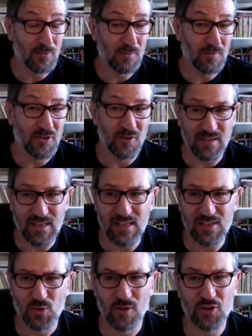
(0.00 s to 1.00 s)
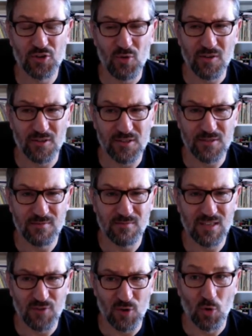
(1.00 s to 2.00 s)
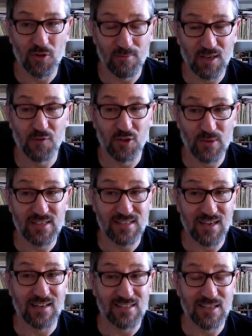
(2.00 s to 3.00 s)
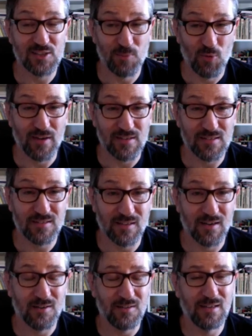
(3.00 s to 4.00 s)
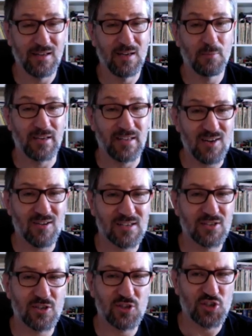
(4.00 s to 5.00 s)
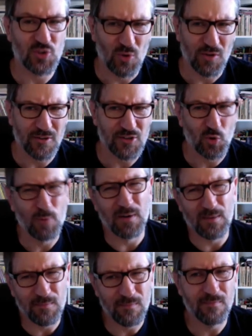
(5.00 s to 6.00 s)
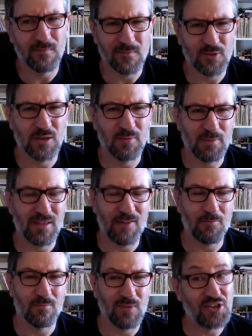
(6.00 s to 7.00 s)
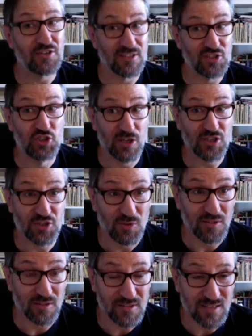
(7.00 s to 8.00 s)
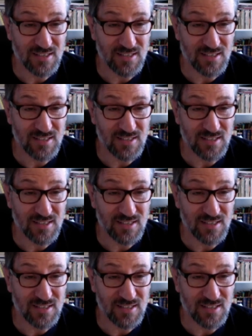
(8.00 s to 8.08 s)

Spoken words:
their knees, or their shoulders. If you hold them there for 3 seconds, that's points. You know. But here it's shoulders or bum. You know what I mean? But actually, it's just shoulders, as